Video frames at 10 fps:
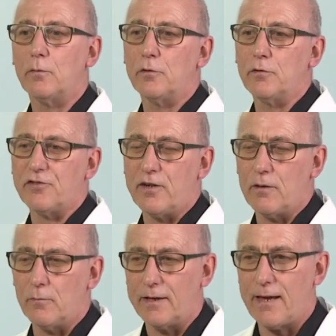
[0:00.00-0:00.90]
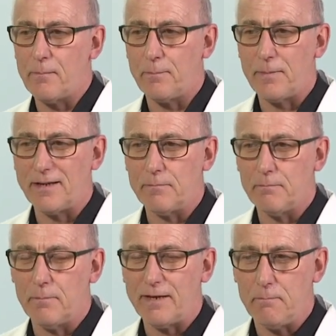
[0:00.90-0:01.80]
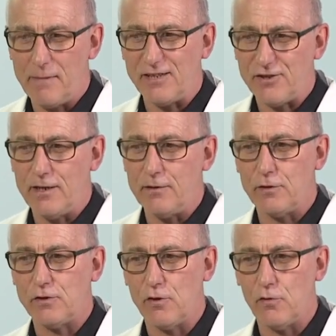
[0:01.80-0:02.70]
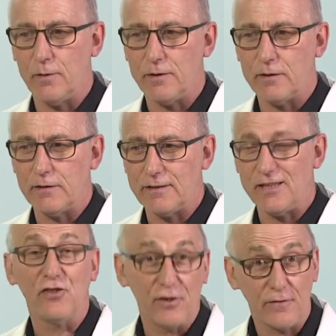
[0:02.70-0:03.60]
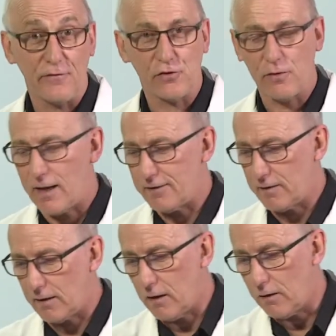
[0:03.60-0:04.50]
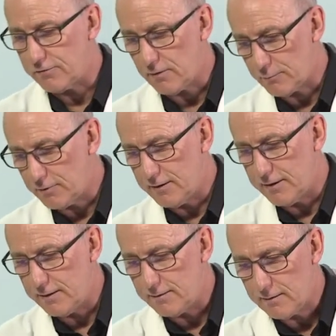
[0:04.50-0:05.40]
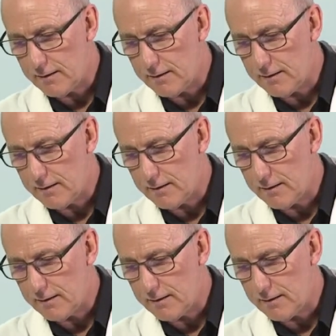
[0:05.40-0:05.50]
You'll see that we get better mixing in the tube, and it's easier to visualize the clot. So I'm going to need